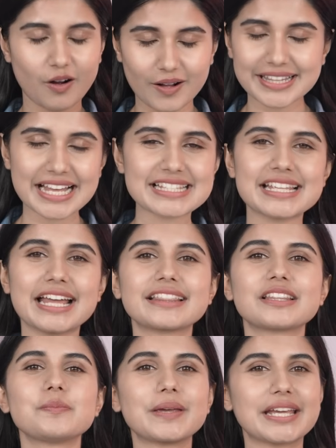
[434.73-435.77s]
All that
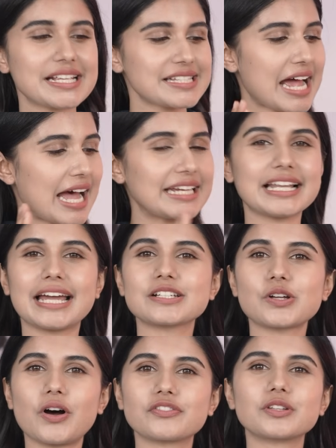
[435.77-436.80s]
said, the biggest
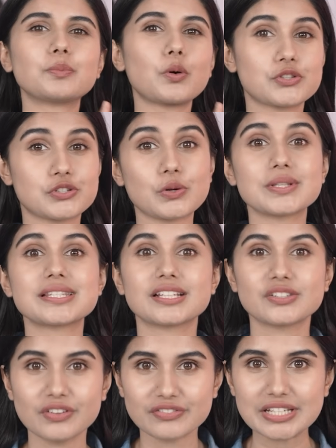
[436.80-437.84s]
highlight of the Boat Stone
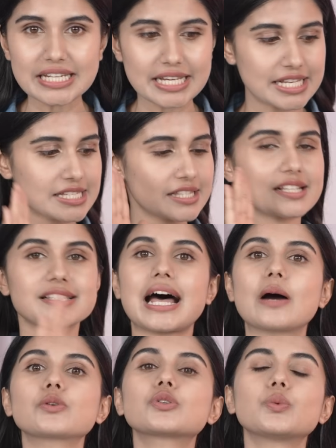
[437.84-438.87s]
650 is the
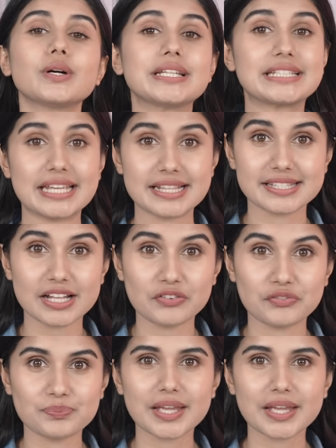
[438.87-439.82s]
sound quality itself.